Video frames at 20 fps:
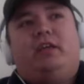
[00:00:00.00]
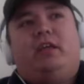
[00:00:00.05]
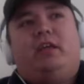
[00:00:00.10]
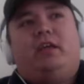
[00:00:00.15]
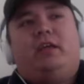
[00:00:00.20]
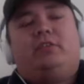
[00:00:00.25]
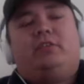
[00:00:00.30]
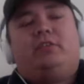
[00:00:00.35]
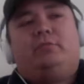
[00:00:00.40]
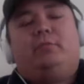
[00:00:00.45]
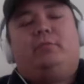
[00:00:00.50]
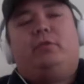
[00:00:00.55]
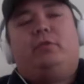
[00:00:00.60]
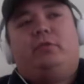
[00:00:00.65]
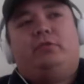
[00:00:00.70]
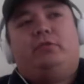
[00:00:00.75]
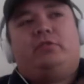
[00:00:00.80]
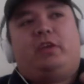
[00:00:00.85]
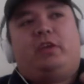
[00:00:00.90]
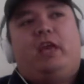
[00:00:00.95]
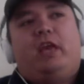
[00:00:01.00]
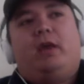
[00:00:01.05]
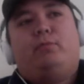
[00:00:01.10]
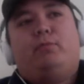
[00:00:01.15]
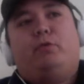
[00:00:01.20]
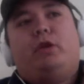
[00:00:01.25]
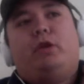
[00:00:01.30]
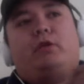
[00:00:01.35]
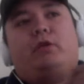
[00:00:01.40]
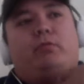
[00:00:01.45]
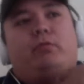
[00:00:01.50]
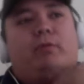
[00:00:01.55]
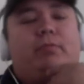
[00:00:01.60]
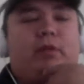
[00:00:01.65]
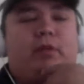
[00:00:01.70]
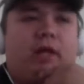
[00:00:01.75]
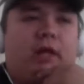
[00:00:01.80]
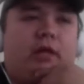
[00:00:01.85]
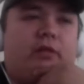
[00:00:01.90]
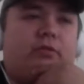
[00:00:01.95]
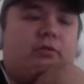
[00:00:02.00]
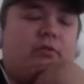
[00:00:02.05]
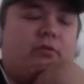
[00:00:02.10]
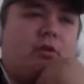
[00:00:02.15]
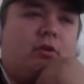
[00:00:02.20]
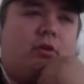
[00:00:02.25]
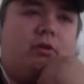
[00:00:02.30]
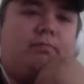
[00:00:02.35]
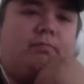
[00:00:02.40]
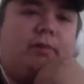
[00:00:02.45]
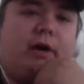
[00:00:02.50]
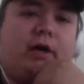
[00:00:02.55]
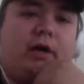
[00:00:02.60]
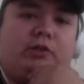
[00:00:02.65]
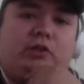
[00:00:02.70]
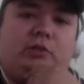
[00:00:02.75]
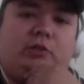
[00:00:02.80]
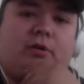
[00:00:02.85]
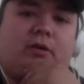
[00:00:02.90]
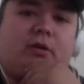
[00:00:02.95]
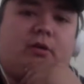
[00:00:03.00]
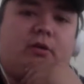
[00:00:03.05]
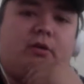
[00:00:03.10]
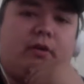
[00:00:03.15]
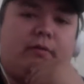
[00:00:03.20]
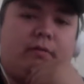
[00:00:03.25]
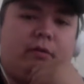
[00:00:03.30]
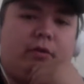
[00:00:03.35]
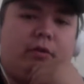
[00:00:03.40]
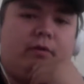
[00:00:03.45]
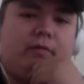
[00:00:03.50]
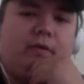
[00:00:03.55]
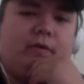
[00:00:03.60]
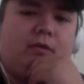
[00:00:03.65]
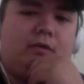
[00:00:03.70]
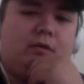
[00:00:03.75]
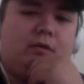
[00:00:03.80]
it's there's a game we play called bocce ball. Have you heard of it?